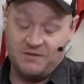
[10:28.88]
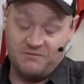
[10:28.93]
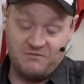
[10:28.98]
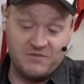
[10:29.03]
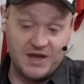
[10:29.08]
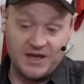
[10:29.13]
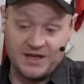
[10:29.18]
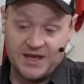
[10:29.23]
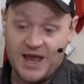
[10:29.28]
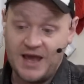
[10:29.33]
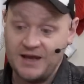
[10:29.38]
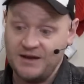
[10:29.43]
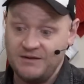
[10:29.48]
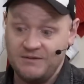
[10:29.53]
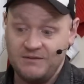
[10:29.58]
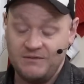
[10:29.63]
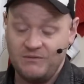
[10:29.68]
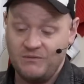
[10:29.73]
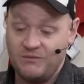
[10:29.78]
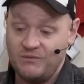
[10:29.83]
again,
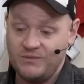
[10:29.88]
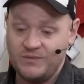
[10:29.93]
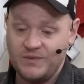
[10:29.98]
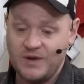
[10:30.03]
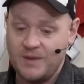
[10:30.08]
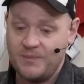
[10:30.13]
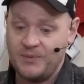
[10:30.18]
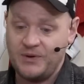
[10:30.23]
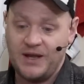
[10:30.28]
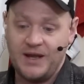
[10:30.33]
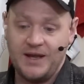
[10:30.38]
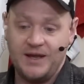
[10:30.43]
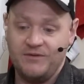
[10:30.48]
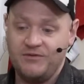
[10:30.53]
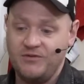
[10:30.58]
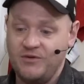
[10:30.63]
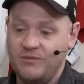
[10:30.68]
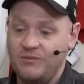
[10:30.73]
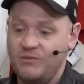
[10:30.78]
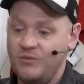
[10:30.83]
a player
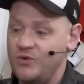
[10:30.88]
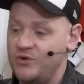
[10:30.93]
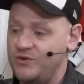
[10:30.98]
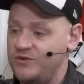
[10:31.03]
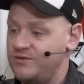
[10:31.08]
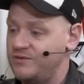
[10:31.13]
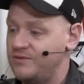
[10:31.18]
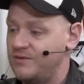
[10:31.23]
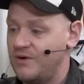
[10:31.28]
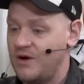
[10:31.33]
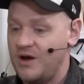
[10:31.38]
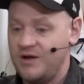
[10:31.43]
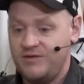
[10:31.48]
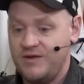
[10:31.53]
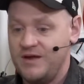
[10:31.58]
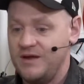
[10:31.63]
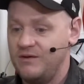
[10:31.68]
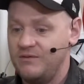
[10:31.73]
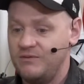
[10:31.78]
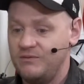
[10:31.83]
that would, I
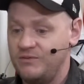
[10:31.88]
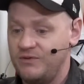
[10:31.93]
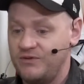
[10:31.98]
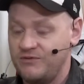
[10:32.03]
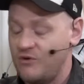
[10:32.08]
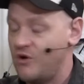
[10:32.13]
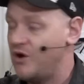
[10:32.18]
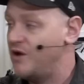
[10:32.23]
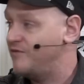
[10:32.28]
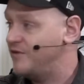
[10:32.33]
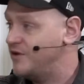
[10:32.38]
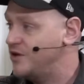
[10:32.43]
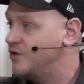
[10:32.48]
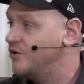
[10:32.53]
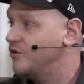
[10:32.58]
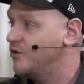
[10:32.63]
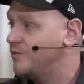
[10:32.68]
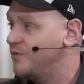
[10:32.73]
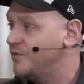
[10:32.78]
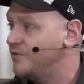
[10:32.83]
think, thrive in
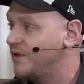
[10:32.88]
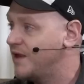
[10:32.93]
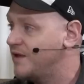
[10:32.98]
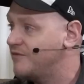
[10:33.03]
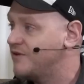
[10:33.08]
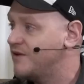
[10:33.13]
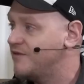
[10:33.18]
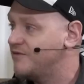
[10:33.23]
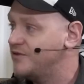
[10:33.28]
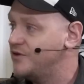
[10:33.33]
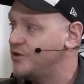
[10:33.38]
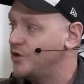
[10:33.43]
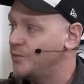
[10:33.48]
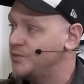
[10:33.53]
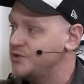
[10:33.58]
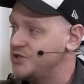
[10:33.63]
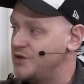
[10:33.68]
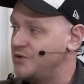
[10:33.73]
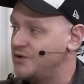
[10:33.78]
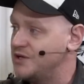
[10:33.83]
Europe if given the
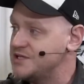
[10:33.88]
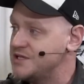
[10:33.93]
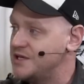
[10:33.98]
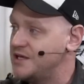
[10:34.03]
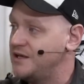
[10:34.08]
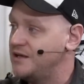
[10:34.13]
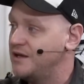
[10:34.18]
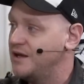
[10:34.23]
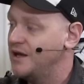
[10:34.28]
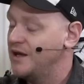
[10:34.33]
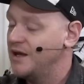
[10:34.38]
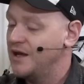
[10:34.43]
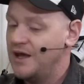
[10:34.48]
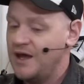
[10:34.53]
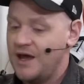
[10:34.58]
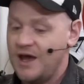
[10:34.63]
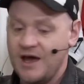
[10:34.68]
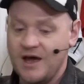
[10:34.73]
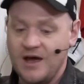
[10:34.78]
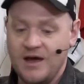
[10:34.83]
opportunity.
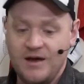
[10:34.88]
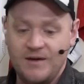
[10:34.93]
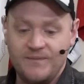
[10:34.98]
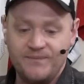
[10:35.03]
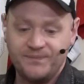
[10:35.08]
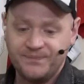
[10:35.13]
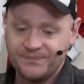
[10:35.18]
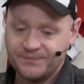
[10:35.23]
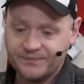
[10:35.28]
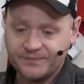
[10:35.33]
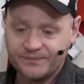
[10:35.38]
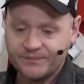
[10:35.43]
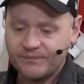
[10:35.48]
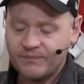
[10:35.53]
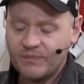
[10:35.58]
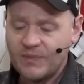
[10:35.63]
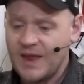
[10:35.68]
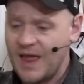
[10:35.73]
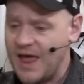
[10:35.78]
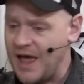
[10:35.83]
Um,
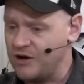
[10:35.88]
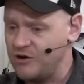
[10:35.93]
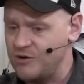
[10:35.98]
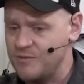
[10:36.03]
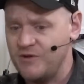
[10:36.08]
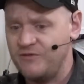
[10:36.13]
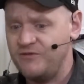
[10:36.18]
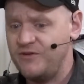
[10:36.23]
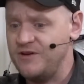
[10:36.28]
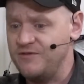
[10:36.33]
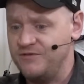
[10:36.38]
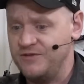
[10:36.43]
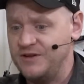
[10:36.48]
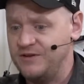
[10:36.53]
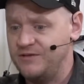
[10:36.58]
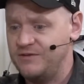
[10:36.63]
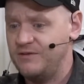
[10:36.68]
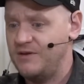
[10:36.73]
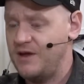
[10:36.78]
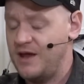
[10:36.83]
Akram Afif,
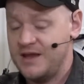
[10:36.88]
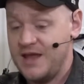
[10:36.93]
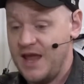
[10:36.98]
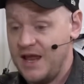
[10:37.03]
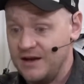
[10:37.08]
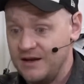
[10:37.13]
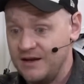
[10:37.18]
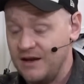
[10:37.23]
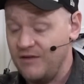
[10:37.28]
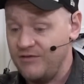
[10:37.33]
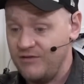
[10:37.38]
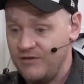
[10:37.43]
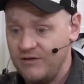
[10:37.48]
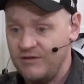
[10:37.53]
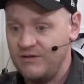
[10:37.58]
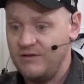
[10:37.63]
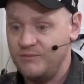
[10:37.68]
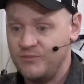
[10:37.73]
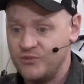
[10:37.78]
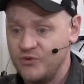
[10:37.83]
this again
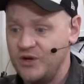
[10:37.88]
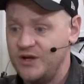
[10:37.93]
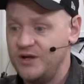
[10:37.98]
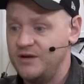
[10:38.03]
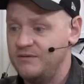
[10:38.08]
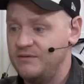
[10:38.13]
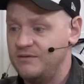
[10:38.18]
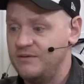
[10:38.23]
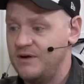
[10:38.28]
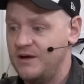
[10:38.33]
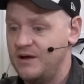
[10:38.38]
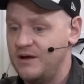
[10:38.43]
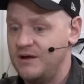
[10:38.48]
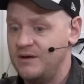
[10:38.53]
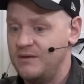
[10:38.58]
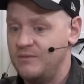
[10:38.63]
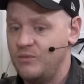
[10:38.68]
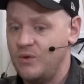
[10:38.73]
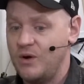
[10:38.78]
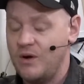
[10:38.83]
another brilliant,
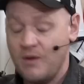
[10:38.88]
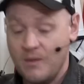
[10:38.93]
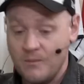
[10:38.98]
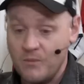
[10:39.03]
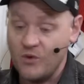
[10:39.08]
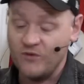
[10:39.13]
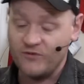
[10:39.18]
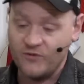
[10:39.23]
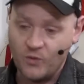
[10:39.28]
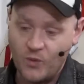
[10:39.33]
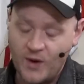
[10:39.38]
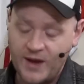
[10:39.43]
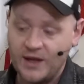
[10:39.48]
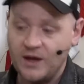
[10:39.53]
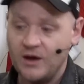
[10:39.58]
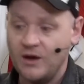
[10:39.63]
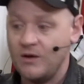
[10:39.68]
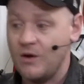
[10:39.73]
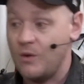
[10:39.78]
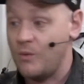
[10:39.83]
uh, uh more of a
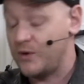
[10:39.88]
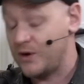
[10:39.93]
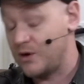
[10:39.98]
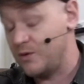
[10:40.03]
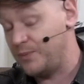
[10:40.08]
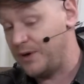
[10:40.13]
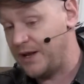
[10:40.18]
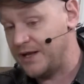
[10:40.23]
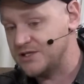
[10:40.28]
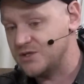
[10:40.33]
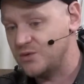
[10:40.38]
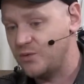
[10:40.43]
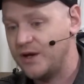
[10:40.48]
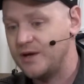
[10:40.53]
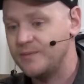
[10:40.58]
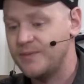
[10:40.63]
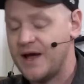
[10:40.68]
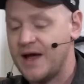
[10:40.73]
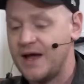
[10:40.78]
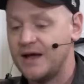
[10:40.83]
winger, could play as a
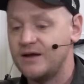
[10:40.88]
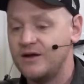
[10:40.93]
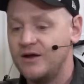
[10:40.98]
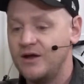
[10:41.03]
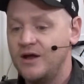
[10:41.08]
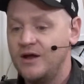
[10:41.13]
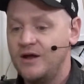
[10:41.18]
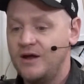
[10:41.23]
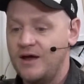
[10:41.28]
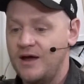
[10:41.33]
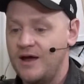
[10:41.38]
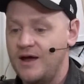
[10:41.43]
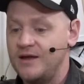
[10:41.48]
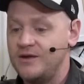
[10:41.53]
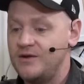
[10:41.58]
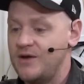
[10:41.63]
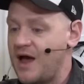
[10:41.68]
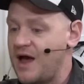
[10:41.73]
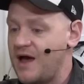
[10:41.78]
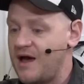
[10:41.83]
wing back. Uh,
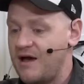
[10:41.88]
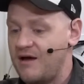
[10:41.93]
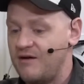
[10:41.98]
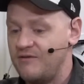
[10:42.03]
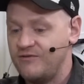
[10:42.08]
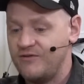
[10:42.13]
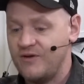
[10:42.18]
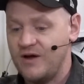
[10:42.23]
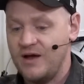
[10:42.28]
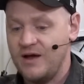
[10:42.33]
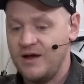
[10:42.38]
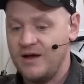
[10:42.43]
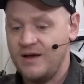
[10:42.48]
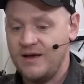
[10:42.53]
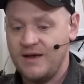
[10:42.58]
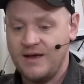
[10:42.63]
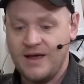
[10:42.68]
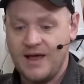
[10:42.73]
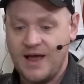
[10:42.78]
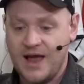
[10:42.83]
you have uh,
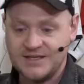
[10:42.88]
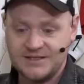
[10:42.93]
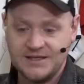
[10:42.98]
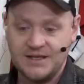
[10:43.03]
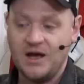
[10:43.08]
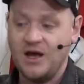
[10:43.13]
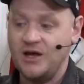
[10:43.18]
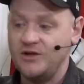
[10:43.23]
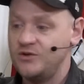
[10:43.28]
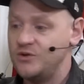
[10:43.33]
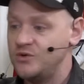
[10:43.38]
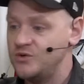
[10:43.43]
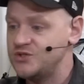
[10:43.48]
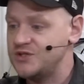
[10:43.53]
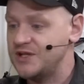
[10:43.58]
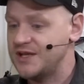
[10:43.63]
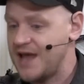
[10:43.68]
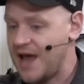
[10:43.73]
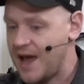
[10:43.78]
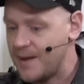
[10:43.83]
Hassan Haydos,
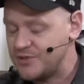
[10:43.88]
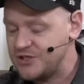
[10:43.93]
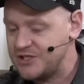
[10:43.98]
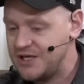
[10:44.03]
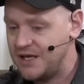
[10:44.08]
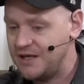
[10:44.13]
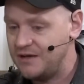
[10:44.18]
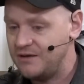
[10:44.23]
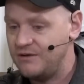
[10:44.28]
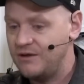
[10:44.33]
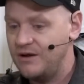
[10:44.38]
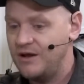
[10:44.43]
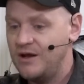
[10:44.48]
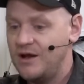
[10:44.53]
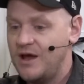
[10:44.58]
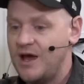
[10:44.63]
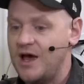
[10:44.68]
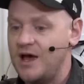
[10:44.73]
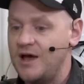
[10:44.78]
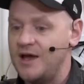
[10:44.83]
the captain.
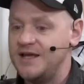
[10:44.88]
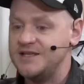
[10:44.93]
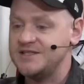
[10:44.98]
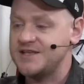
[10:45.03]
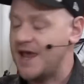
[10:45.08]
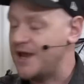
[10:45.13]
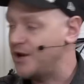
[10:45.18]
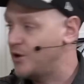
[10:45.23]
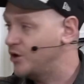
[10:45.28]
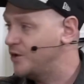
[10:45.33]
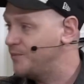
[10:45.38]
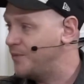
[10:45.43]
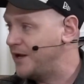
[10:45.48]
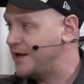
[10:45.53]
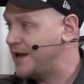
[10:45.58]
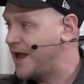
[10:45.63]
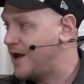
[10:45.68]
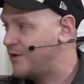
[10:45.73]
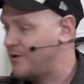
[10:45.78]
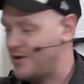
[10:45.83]
Uh, he's getting on a bit
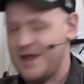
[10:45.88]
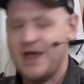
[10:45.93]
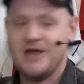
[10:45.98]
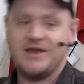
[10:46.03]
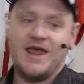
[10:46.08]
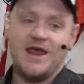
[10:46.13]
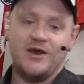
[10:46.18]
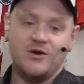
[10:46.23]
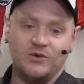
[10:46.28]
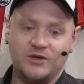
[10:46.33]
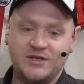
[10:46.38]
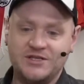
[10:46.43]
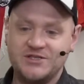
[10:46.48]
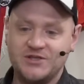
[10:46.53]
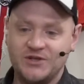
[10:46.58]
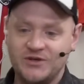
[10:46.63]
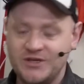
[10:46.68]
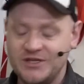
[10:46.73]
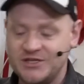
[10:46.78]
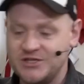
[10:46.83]
now. Well, getting on, he's
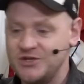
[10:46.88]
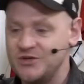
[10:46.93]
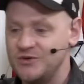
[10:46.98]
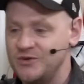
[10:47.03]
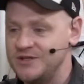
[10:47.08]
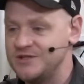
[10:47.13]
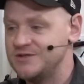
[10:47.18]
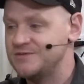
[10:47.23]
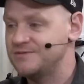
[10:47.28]
32. He's